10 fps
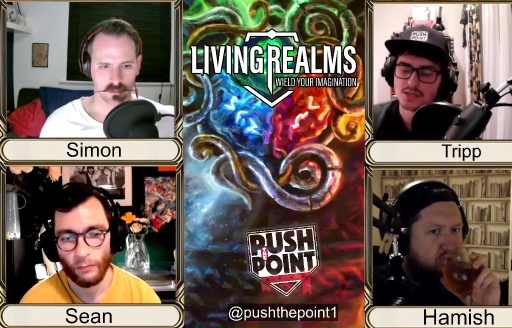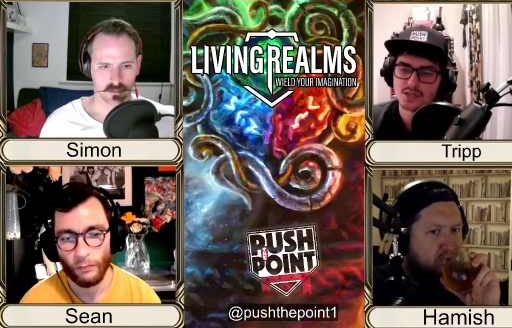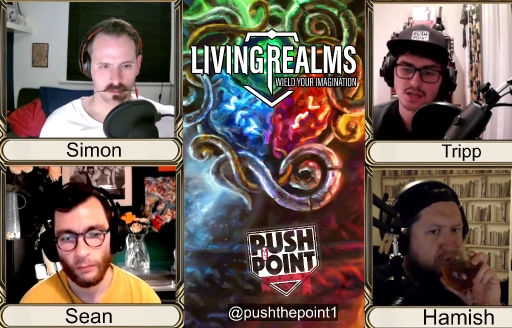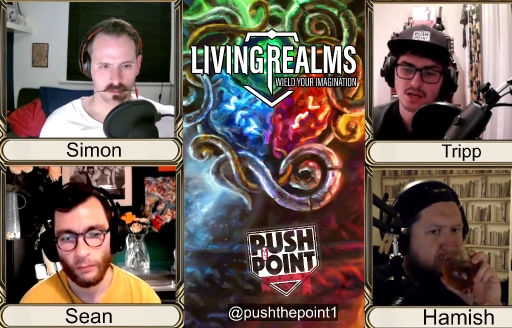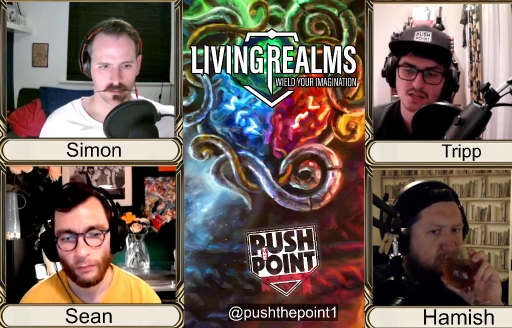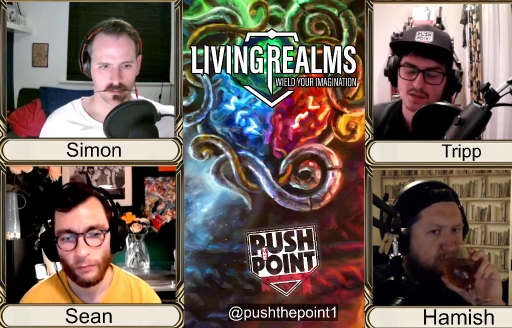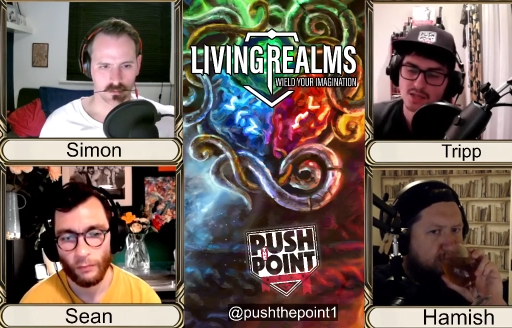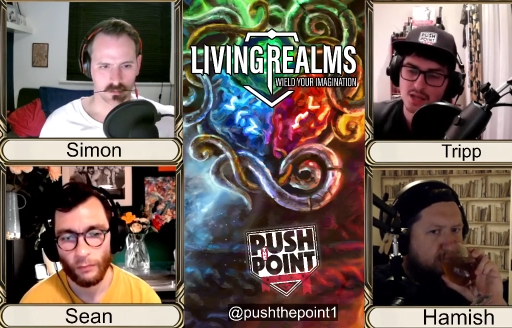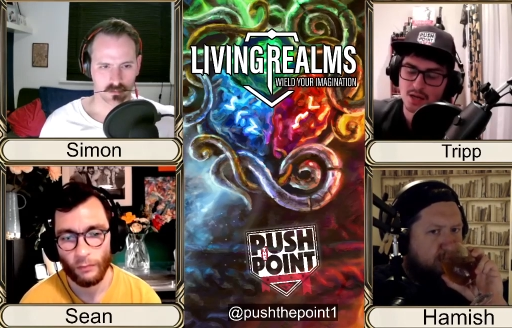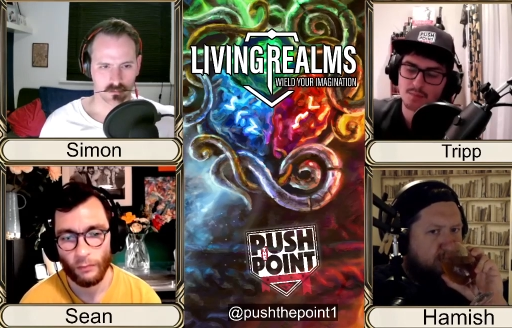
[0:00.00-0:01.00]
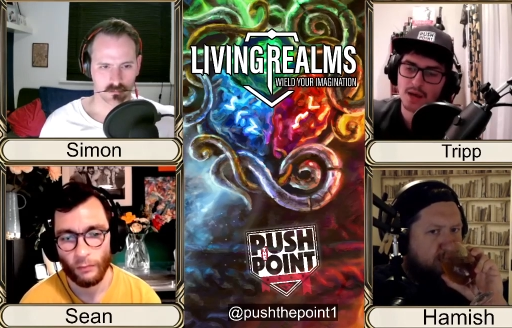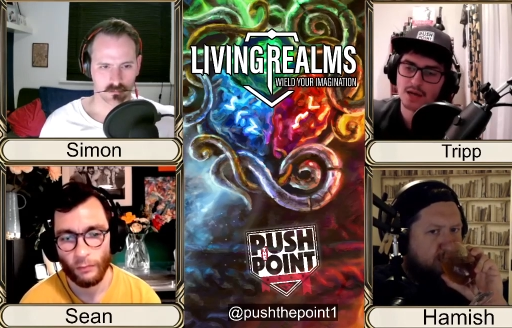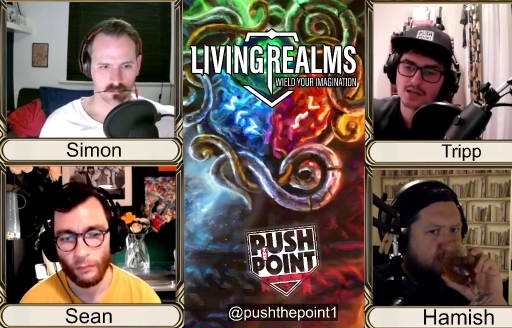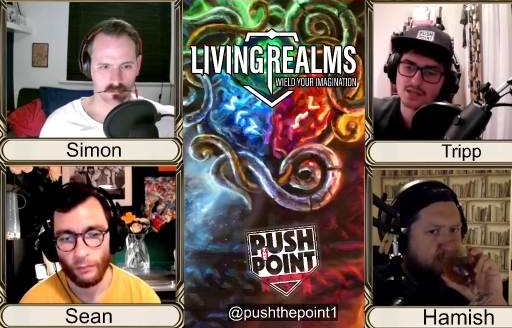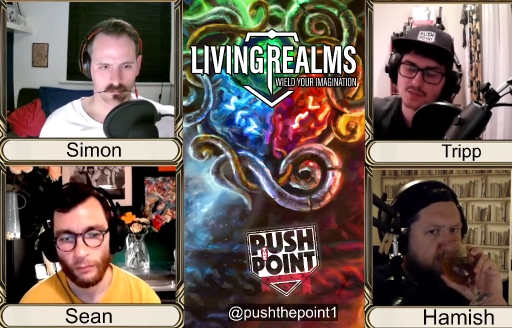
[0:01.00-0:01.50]
Speaker 1: There's like a there's like a
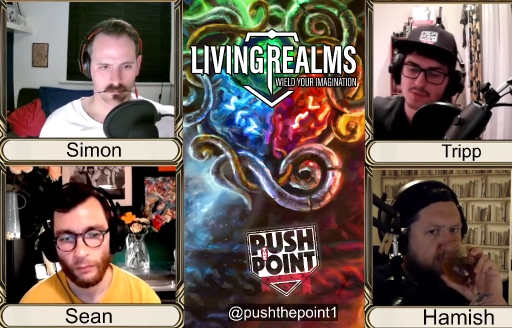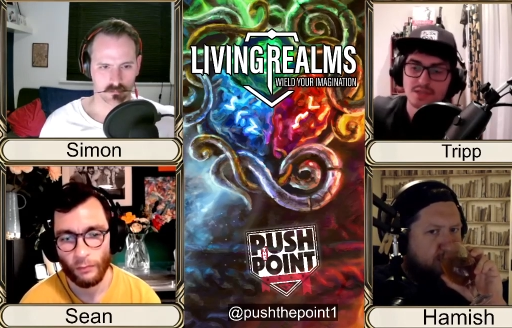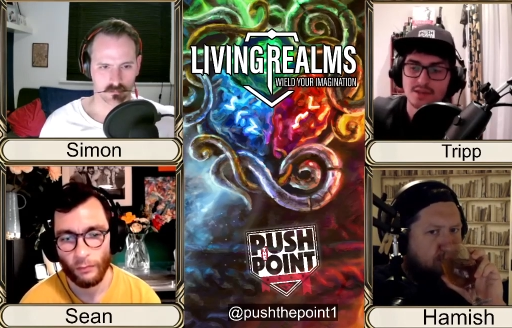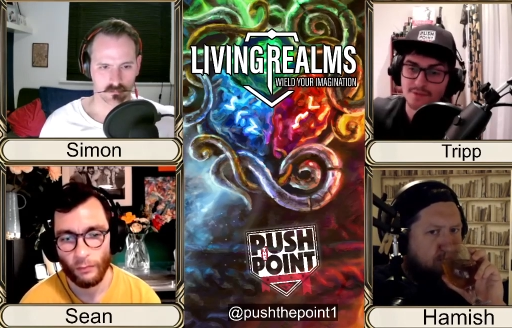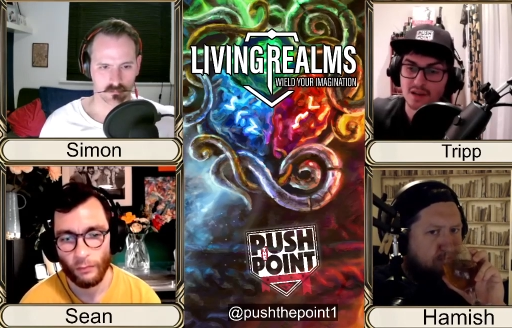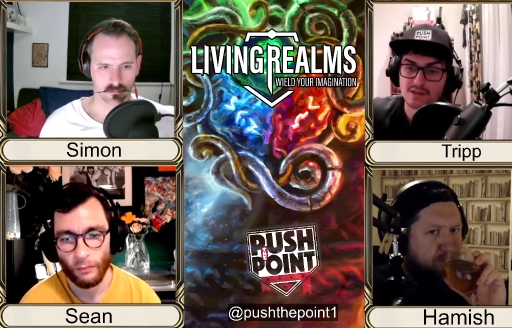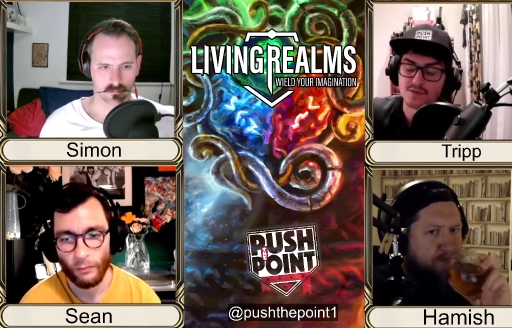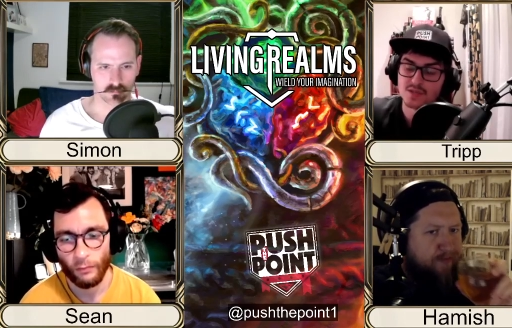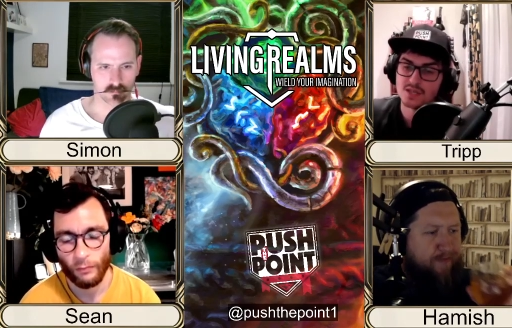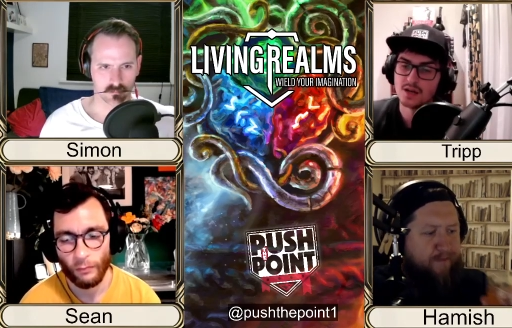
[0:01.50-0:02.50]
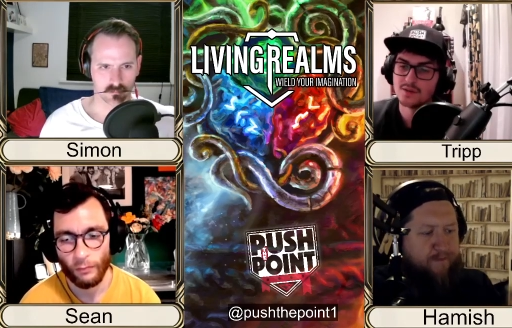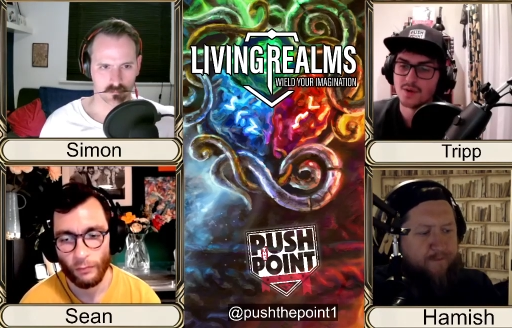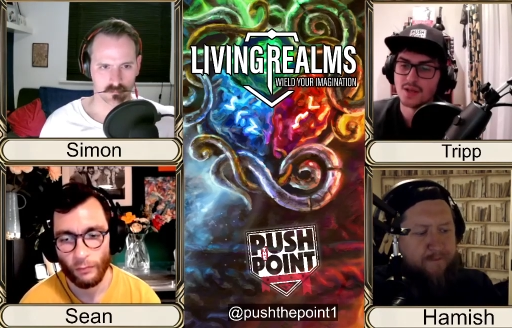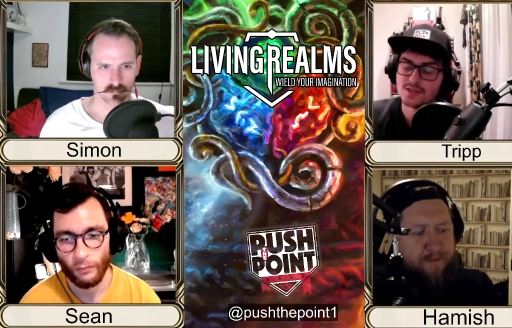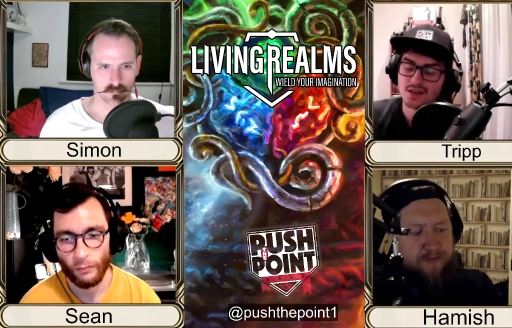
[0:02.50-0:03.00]
package specifically for side events,